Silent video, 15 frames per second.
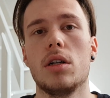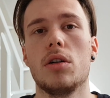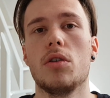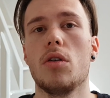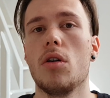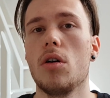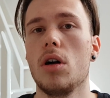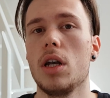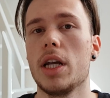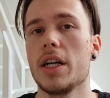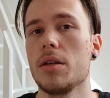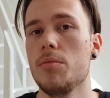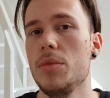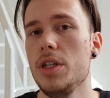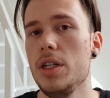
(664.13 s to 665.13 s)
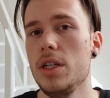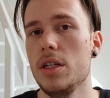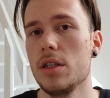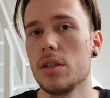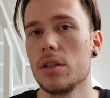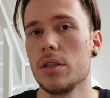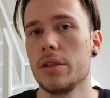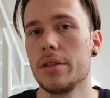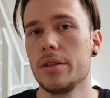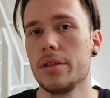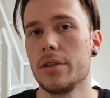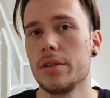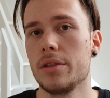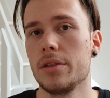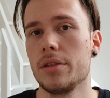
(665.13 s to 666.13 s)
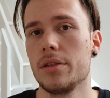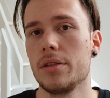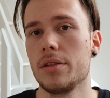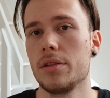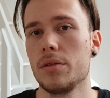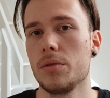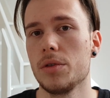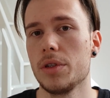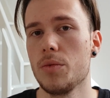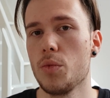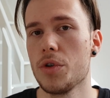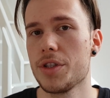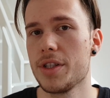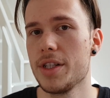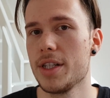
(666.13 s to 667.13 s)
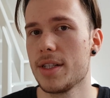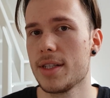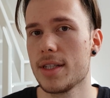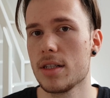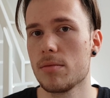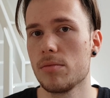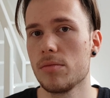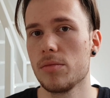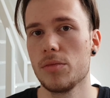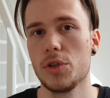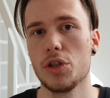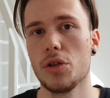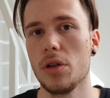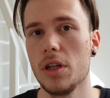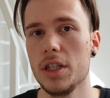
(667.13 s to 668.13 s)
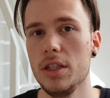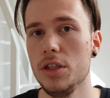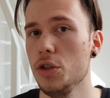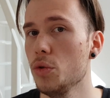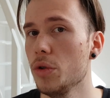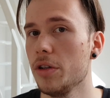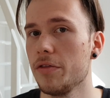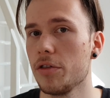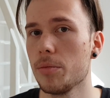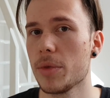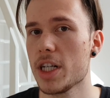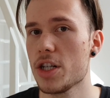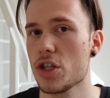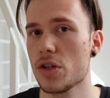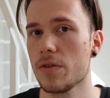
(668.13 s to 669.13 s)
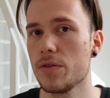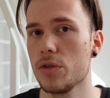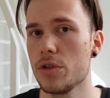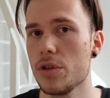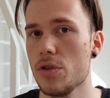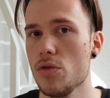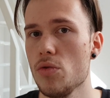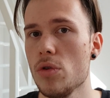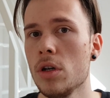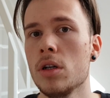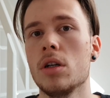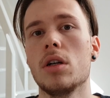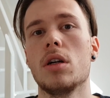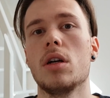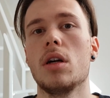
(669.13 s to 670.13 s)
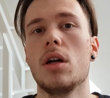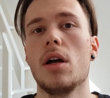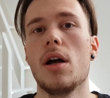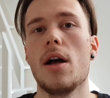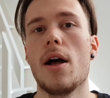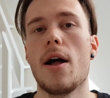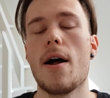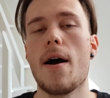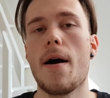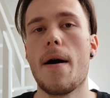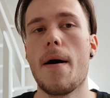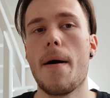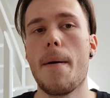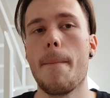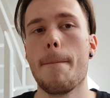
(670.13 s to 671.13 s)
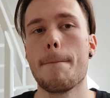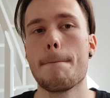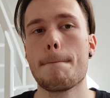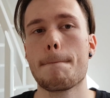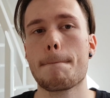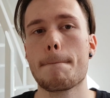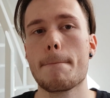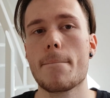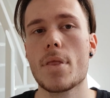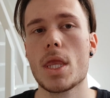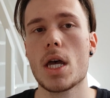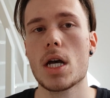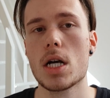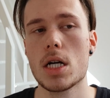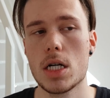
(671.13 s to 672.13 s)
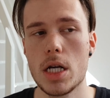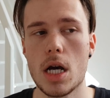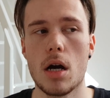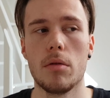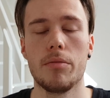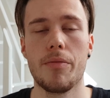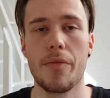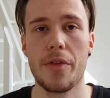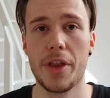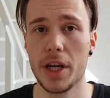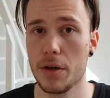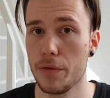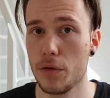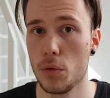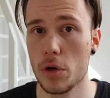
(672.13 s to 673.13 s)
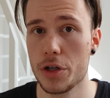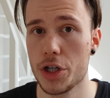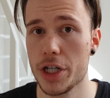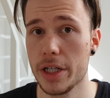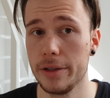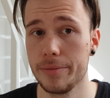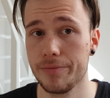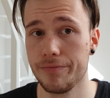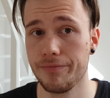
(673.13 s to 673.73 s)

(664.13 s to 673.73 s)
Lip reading: Or like me, was this some totally new information for you? Yeah, thank you for watching.